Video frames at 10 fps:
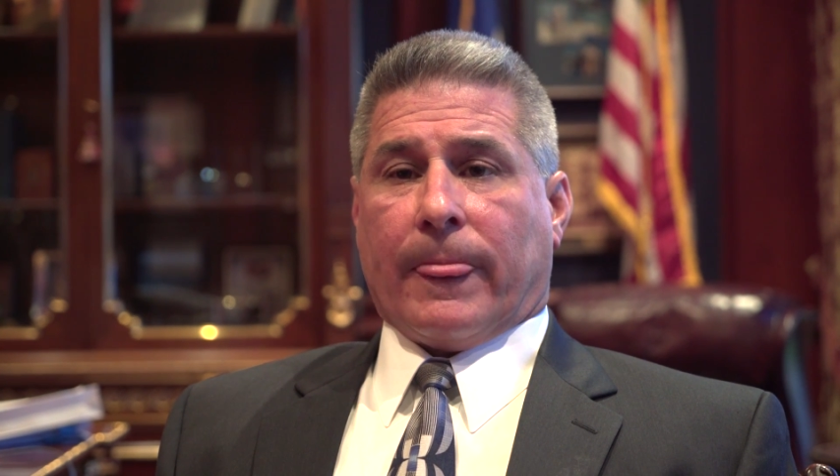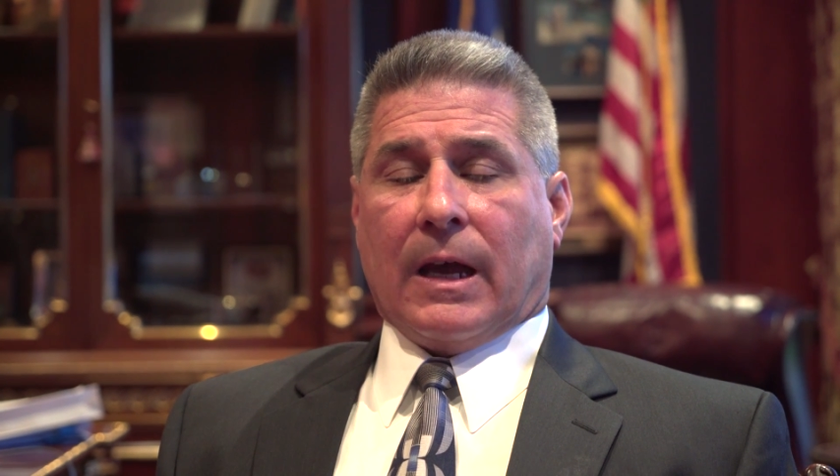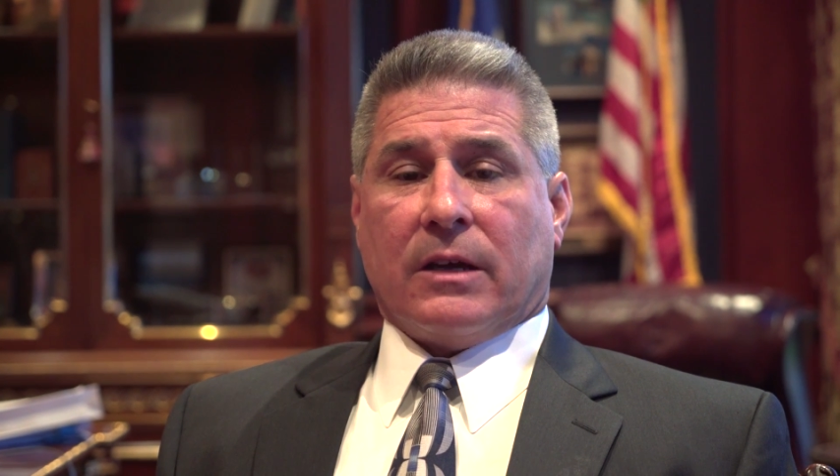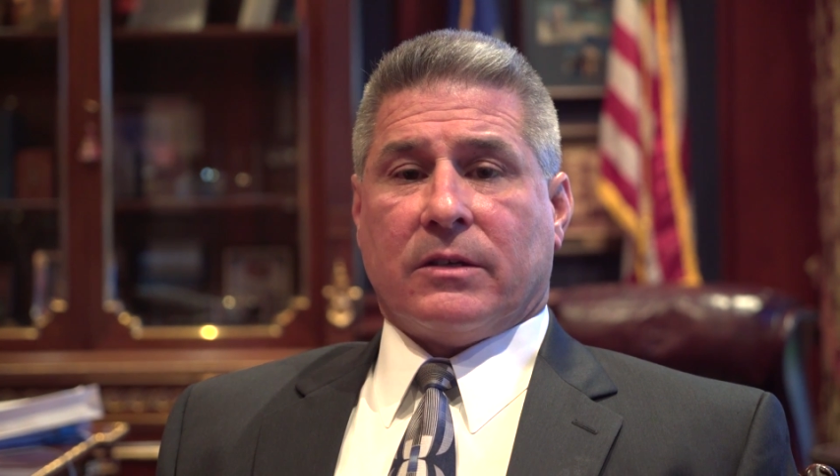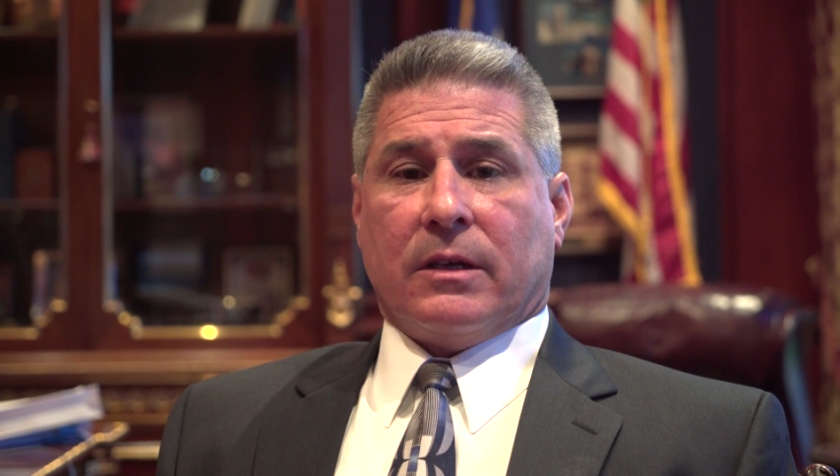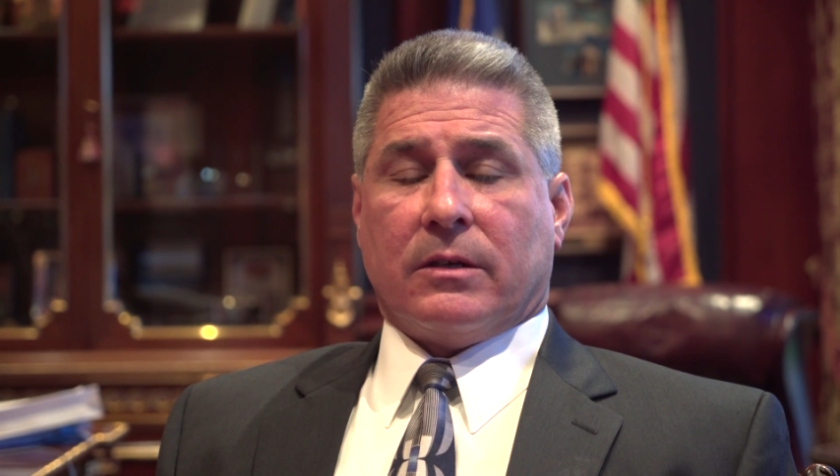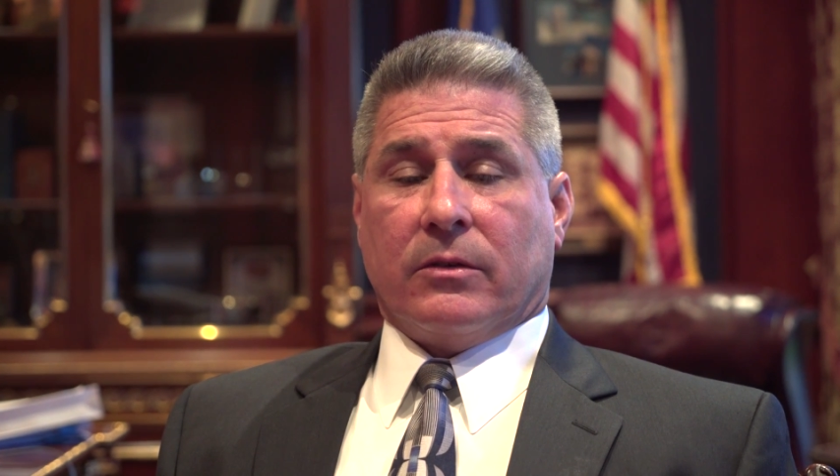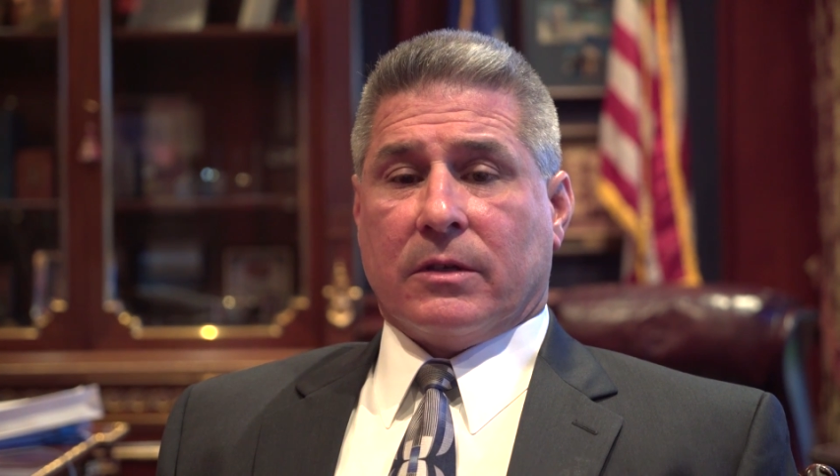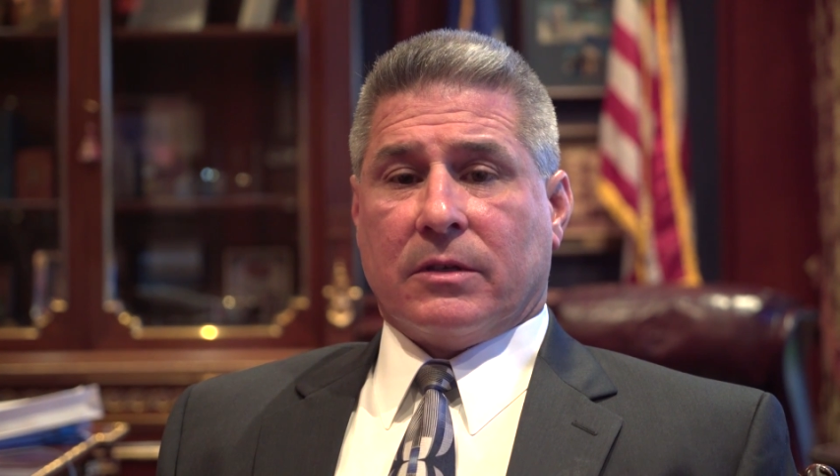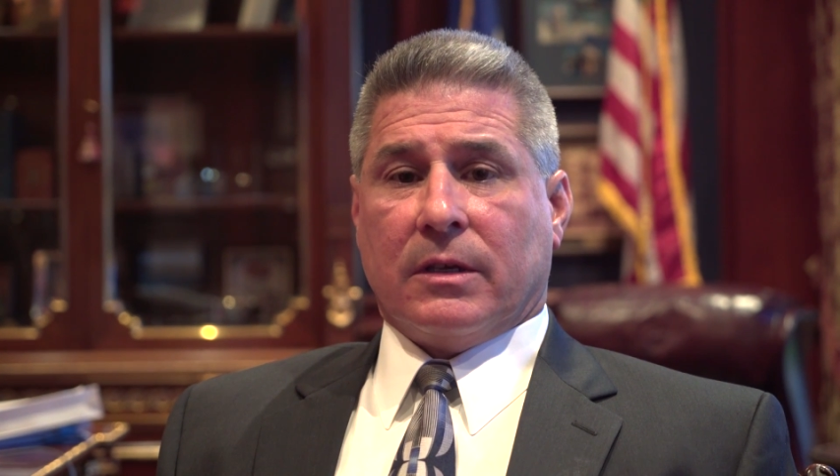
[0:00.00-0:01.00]
asset
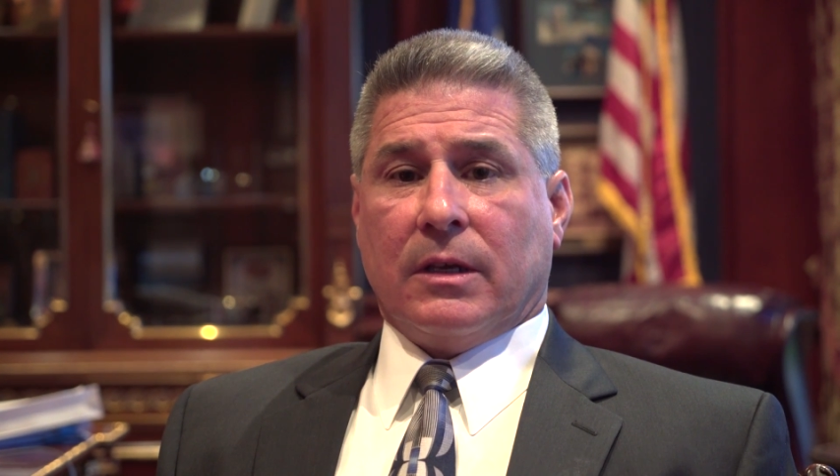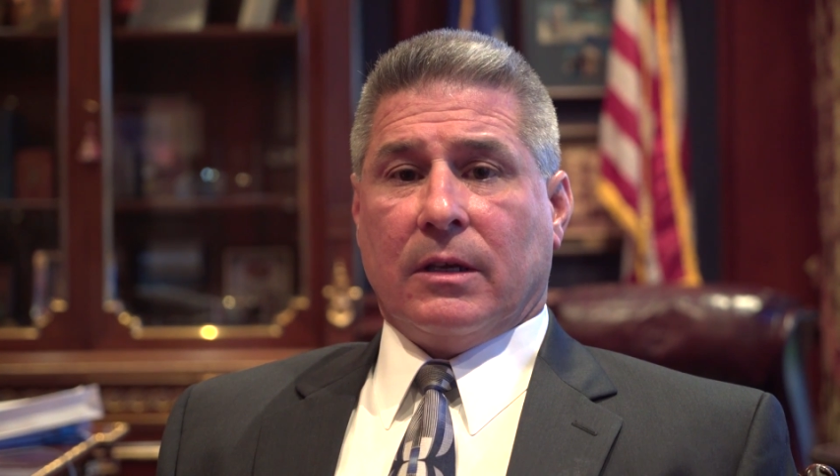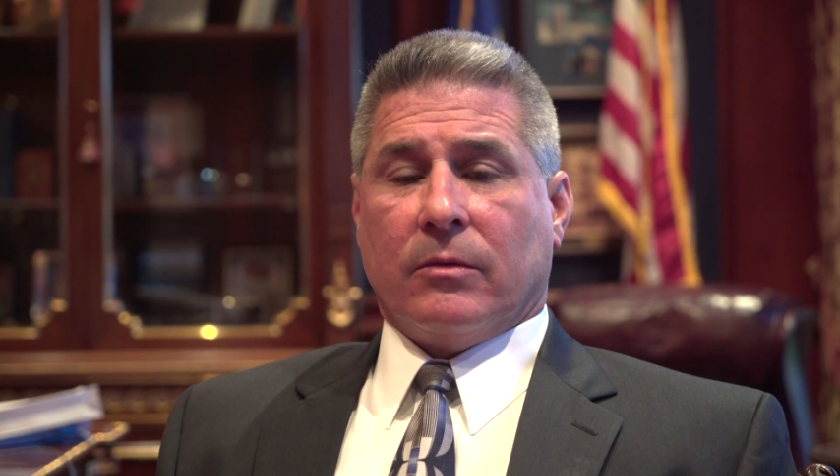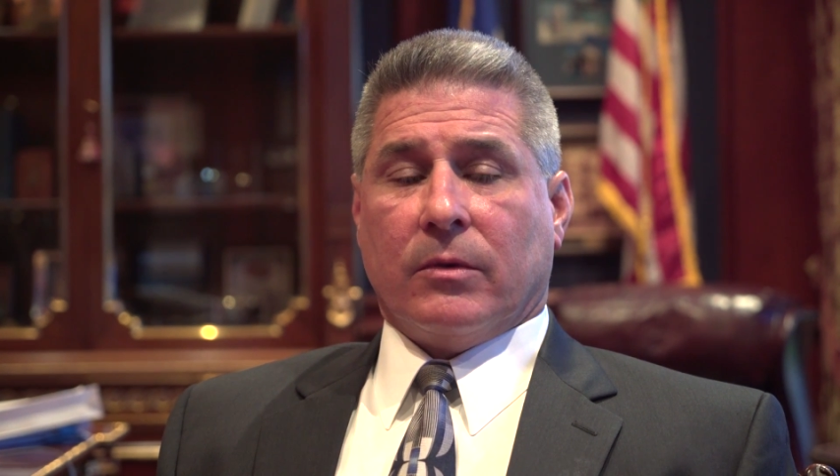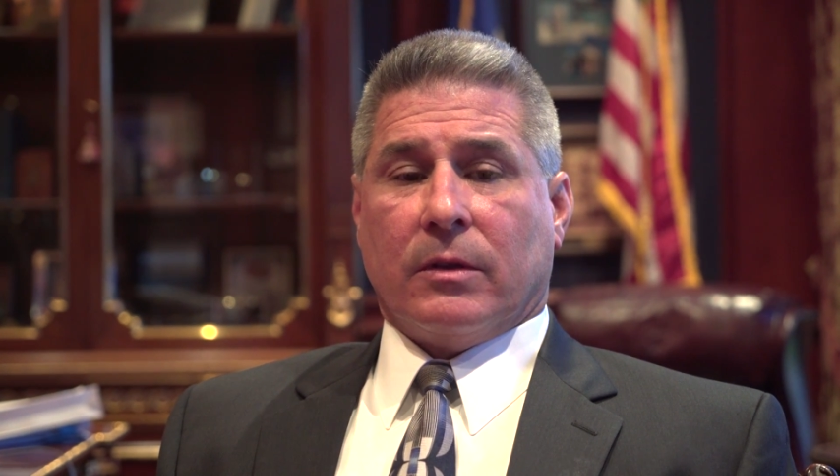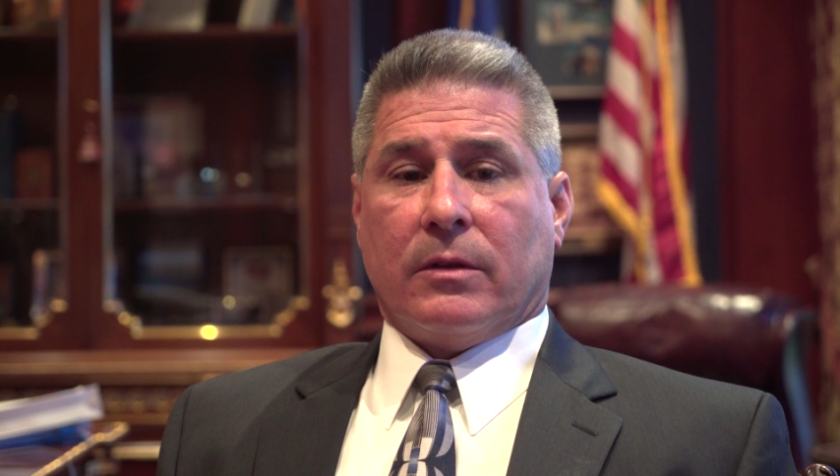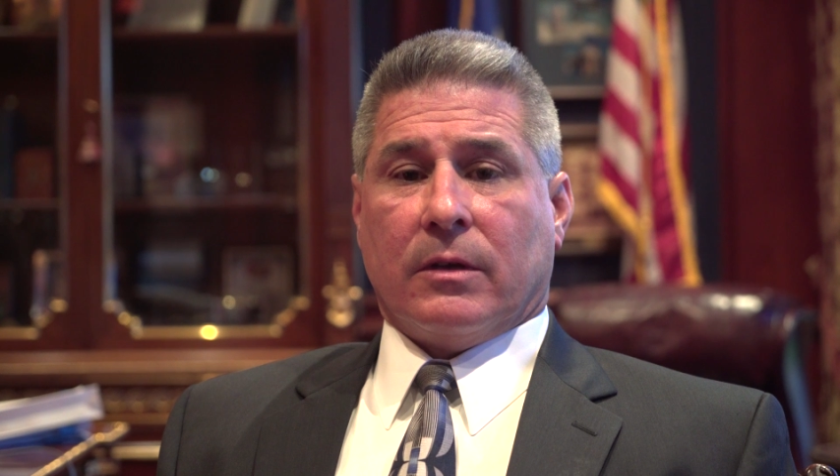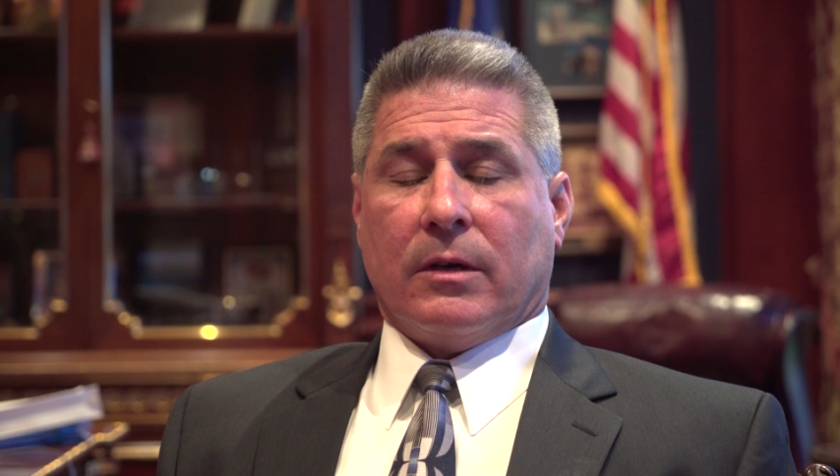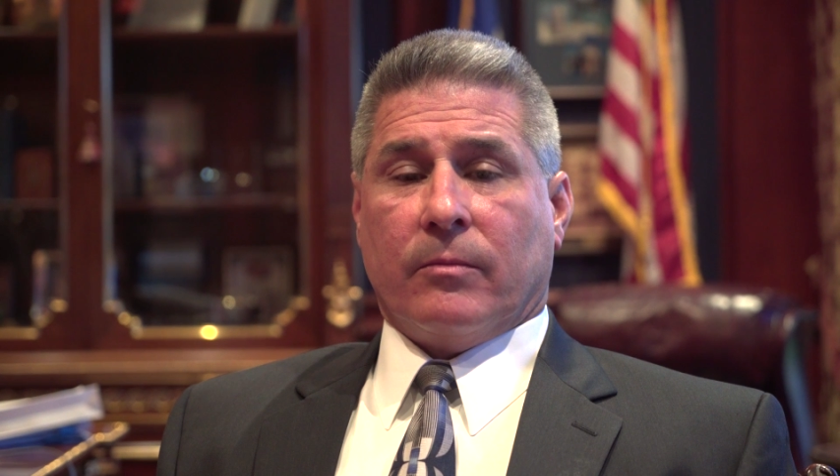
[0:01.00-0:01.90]
to the city with